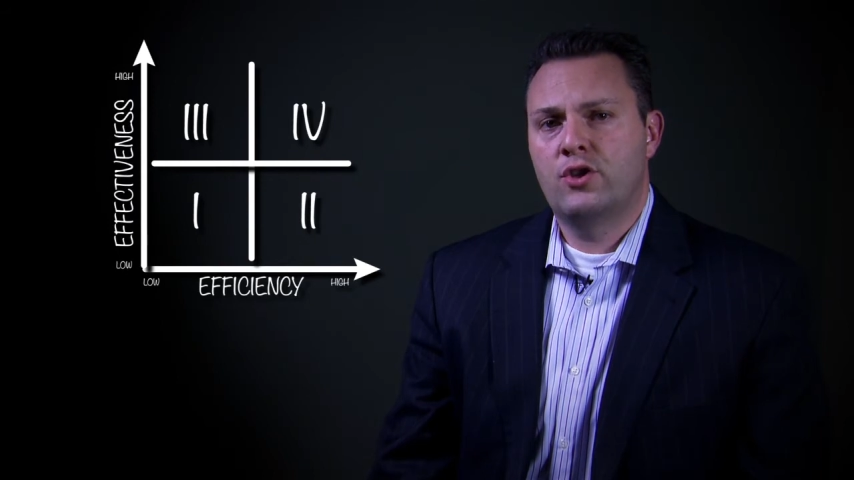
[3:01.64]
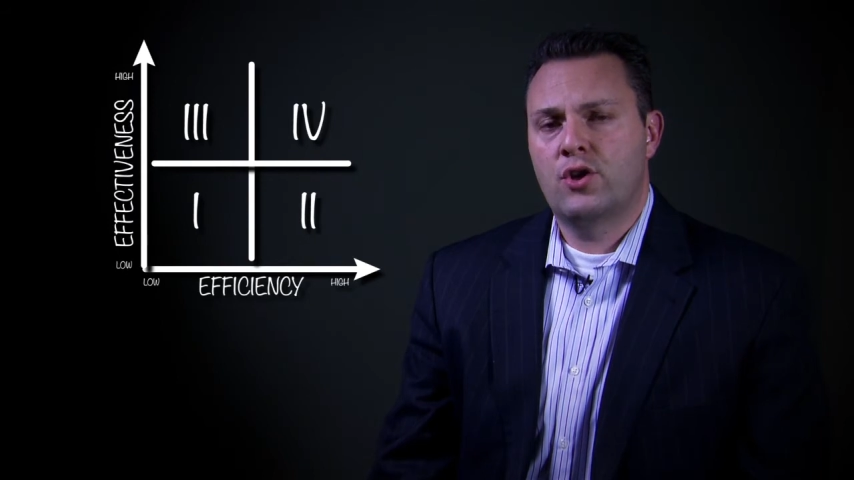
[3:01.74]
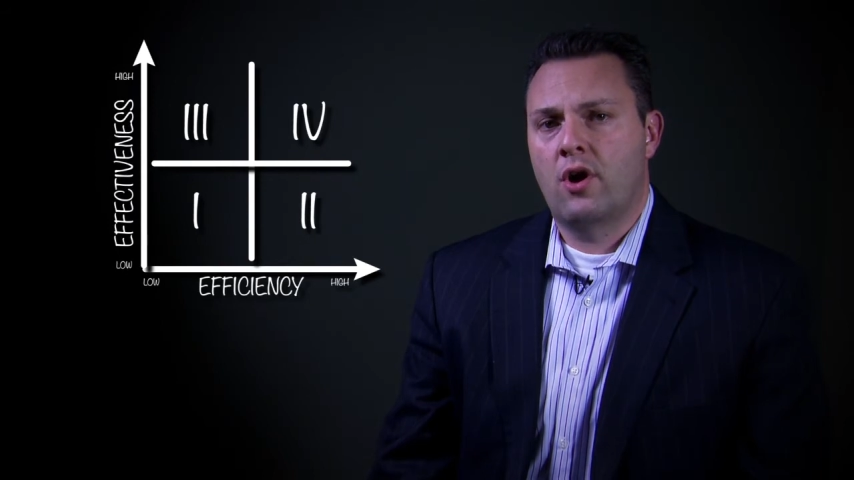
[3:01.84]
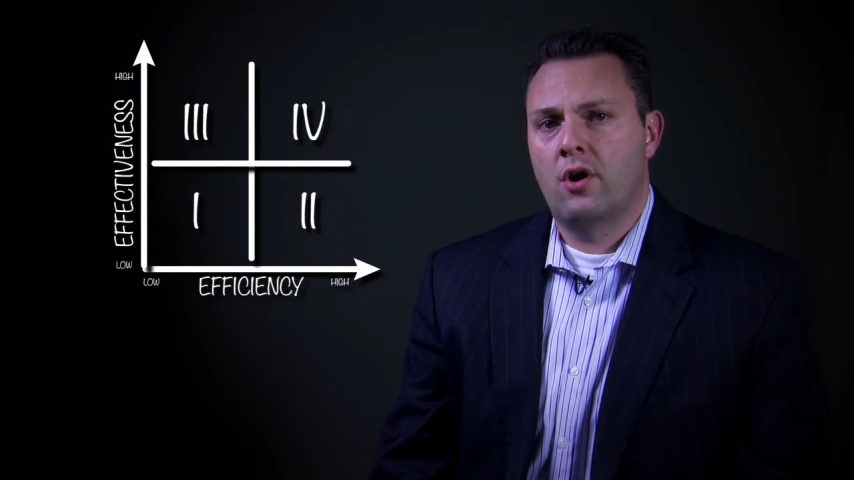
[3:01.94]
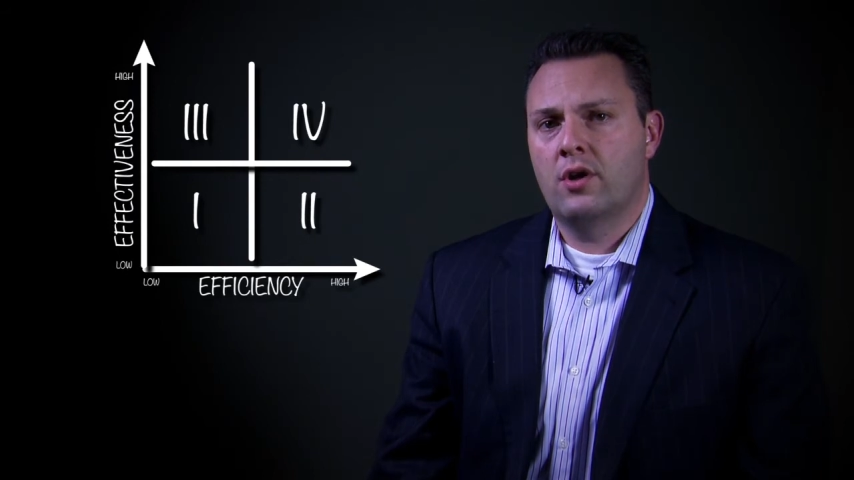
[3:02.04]
the
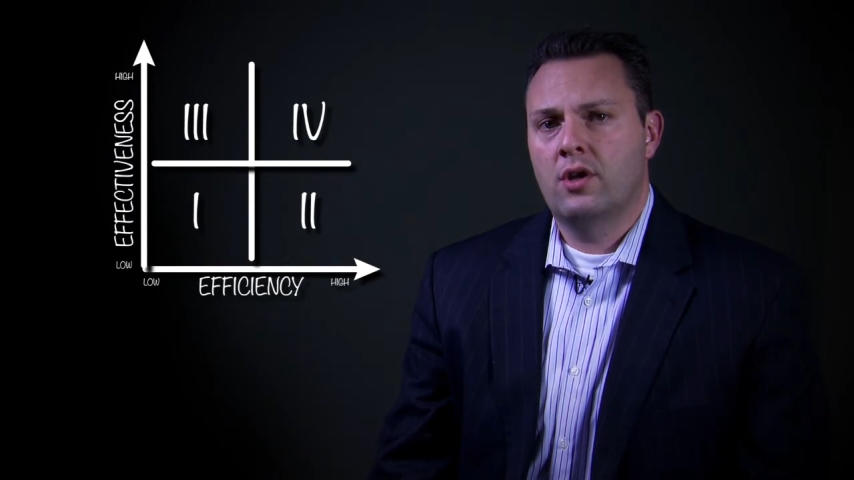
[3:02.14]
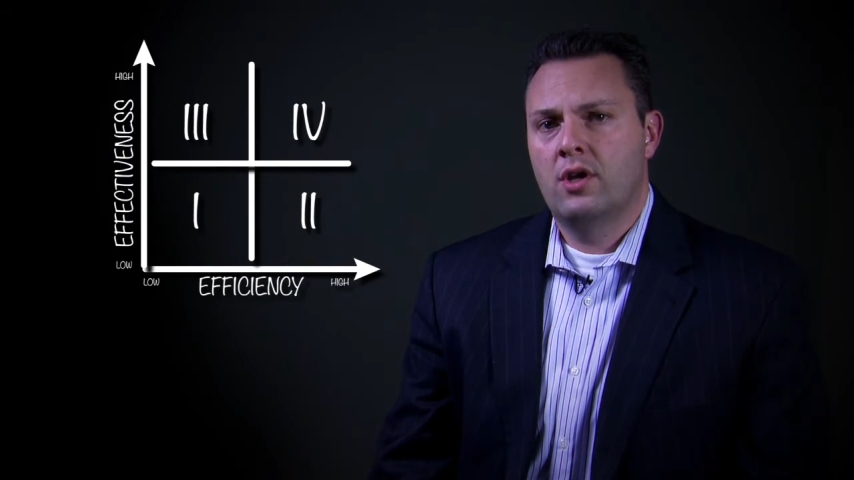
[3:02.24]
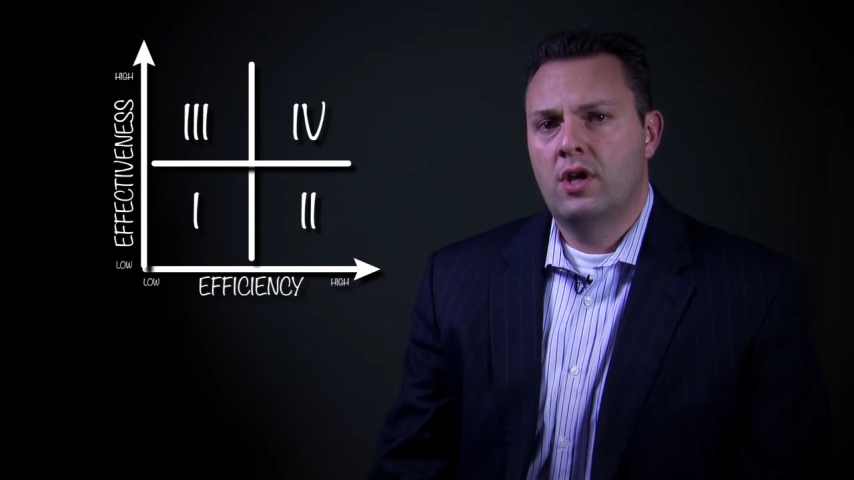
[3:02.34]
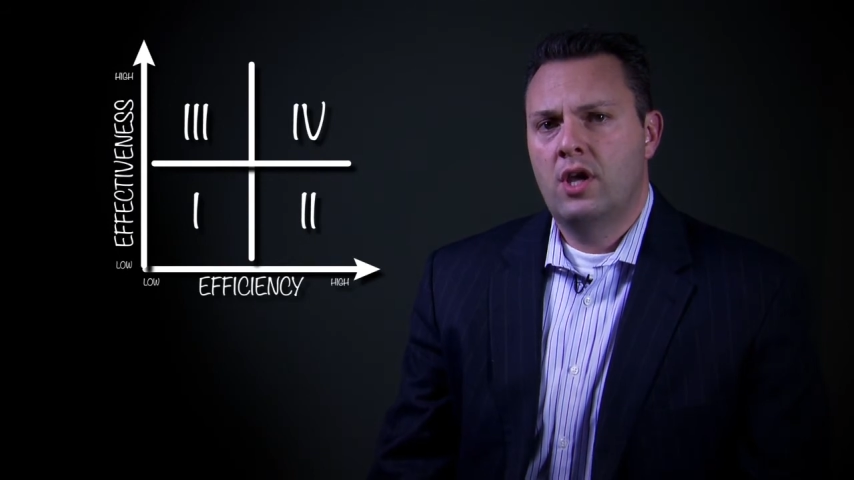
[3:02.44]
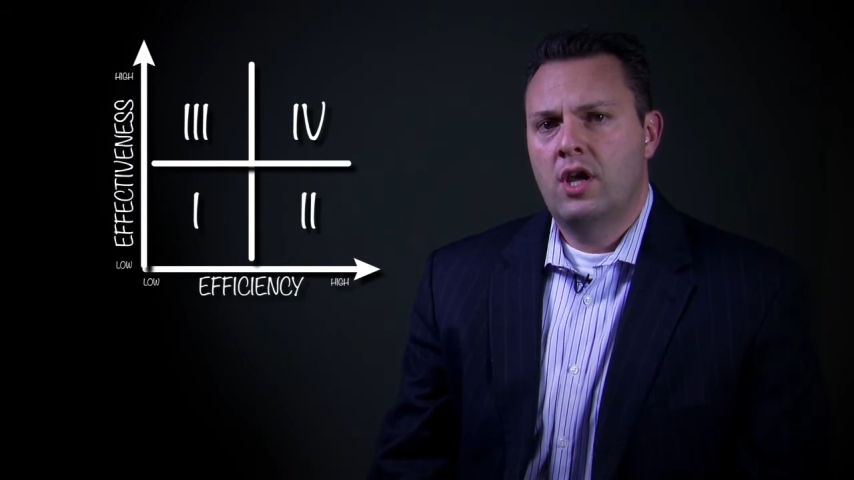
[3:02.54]
chart,
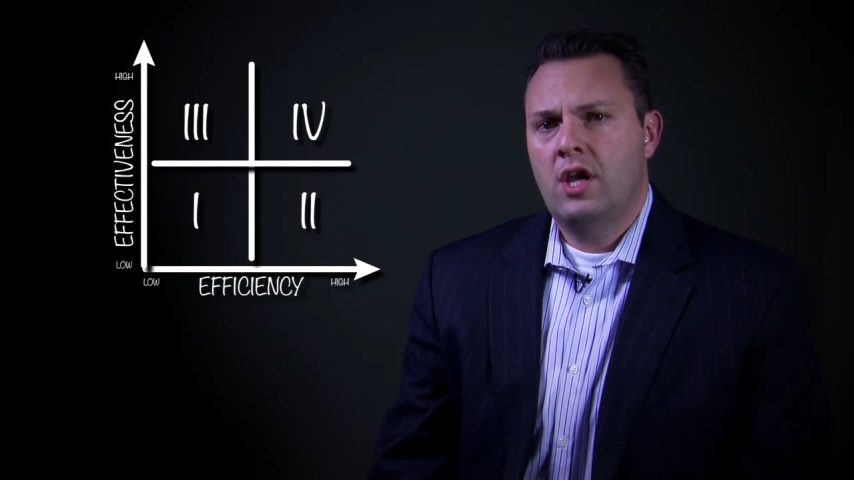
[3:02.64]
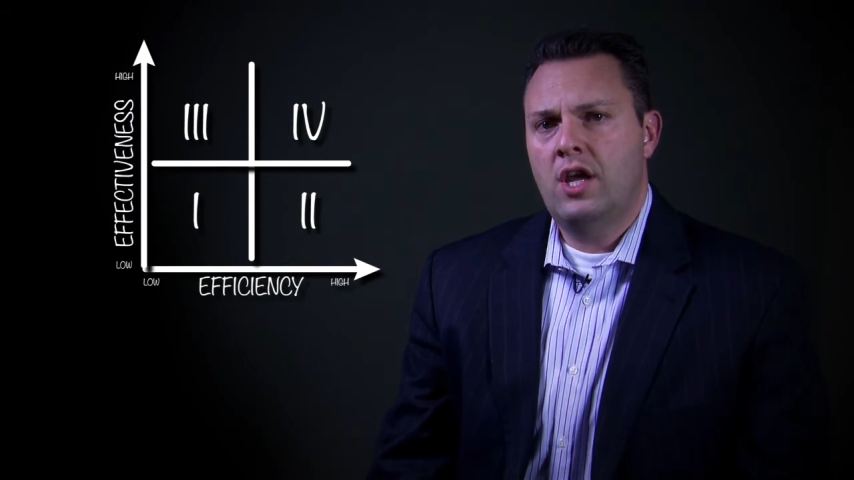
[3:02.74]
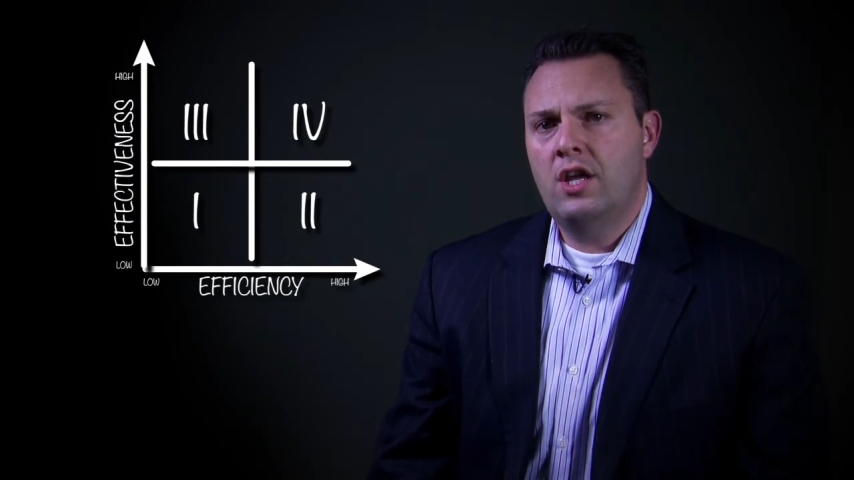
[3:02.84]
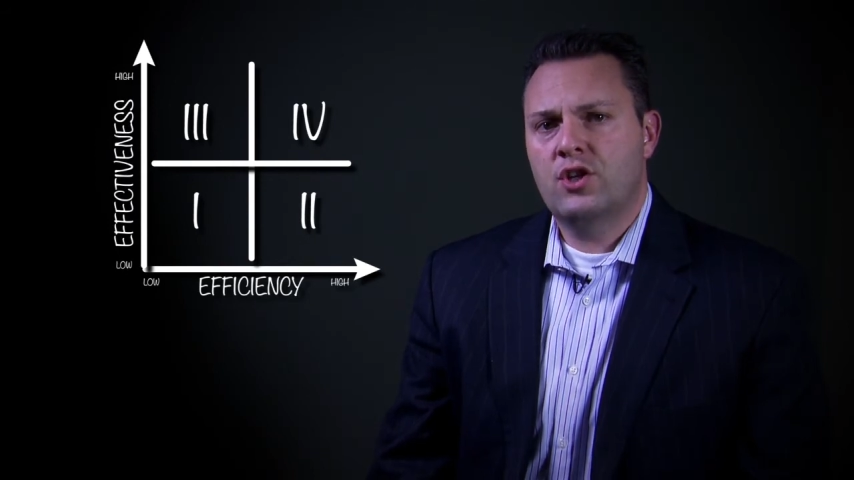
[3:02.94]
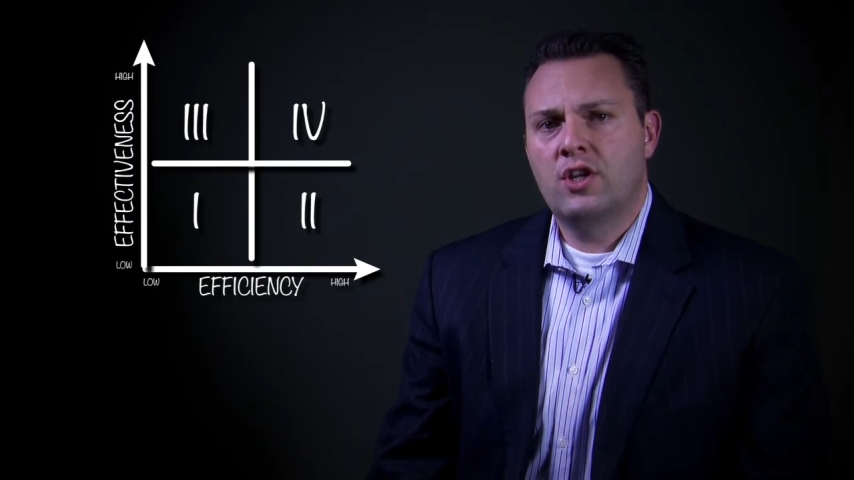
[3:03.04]

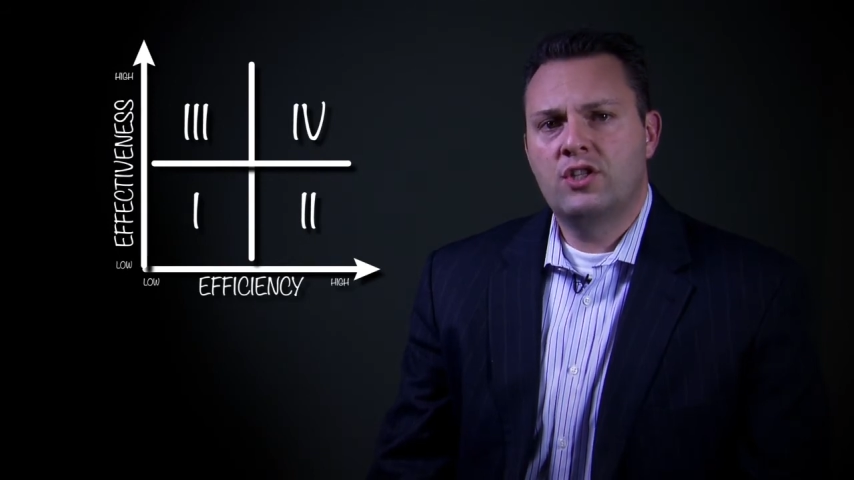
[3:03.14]
each can